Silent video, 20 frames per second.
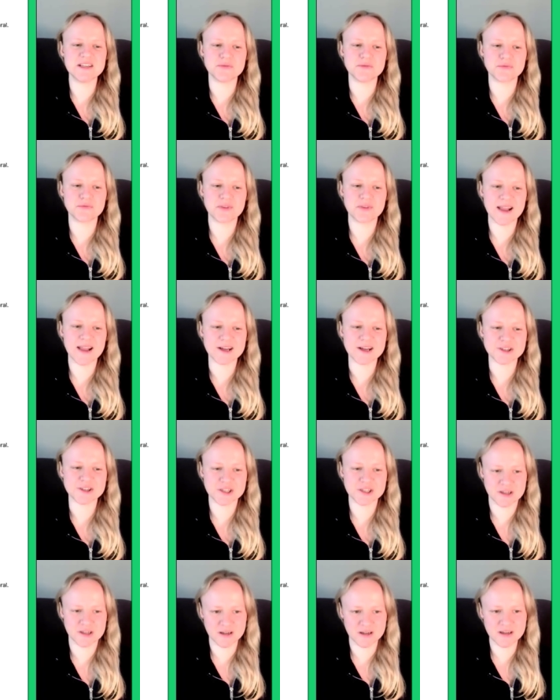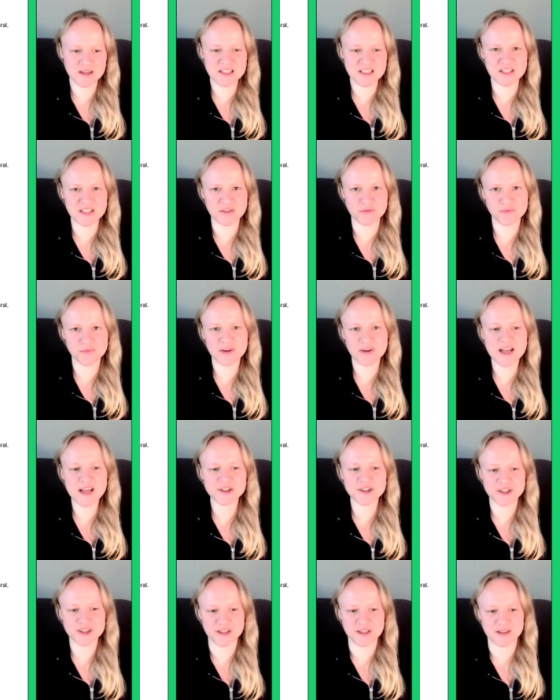die Flasche, die
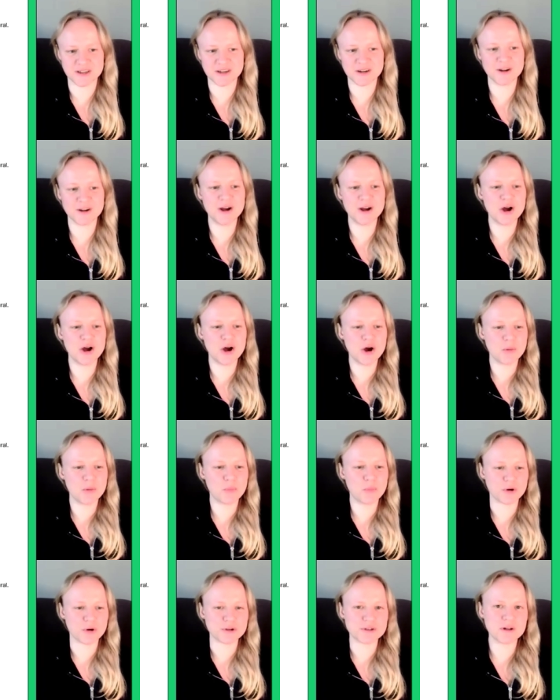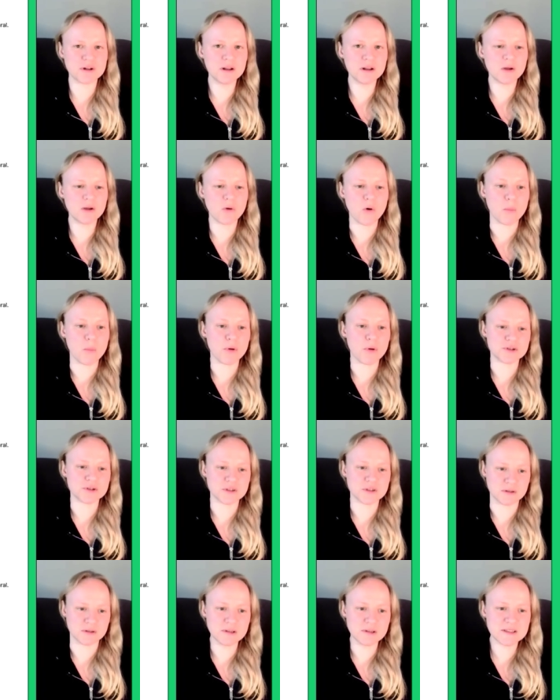Flaschen, bottle or
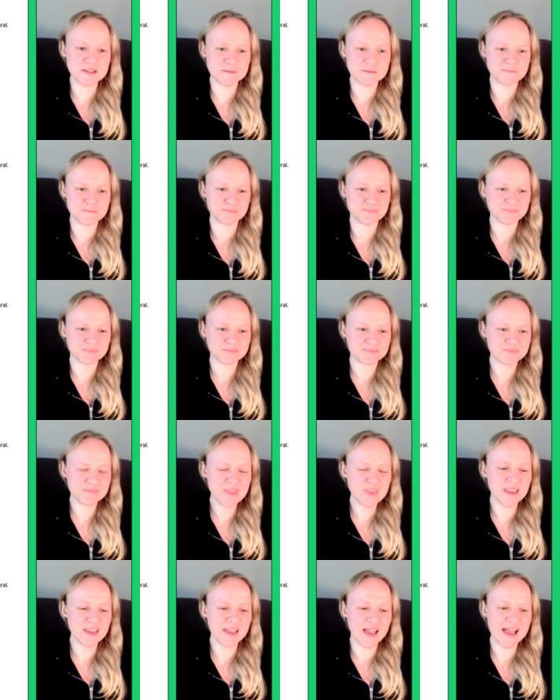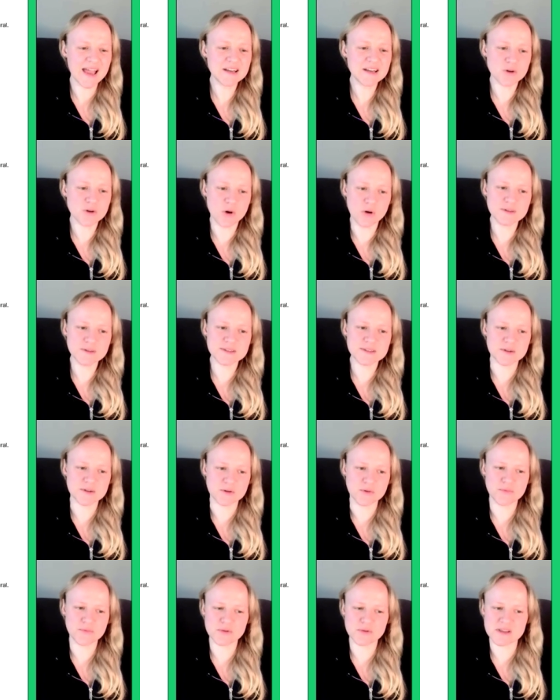bottles. And
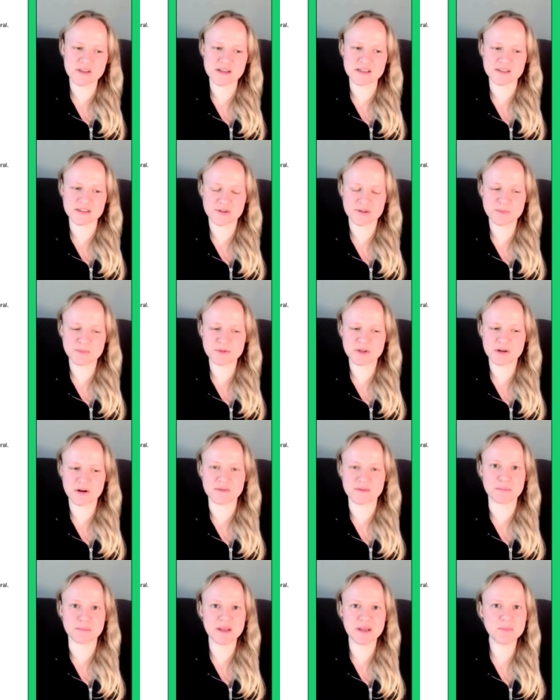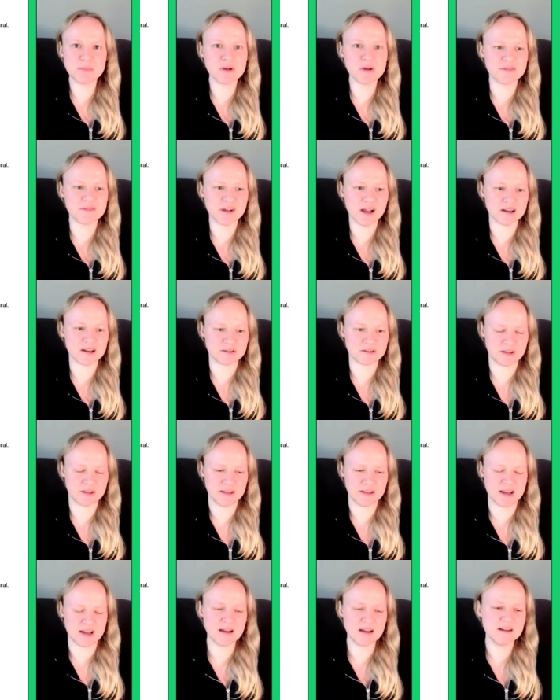also for the description of the people of a
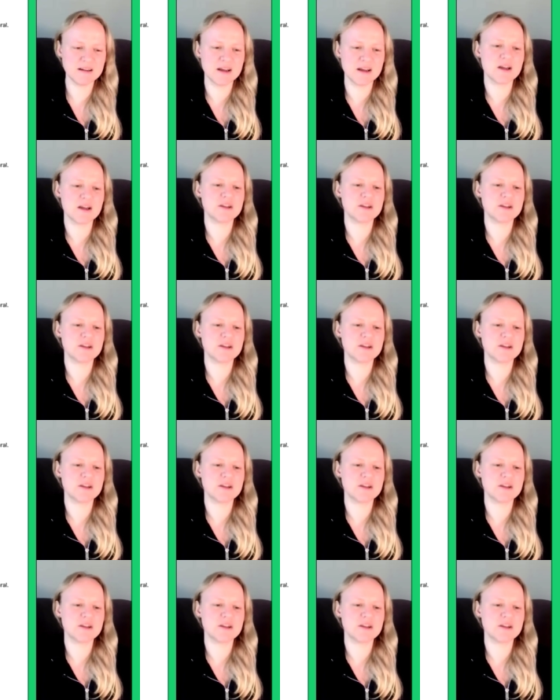country, yeah?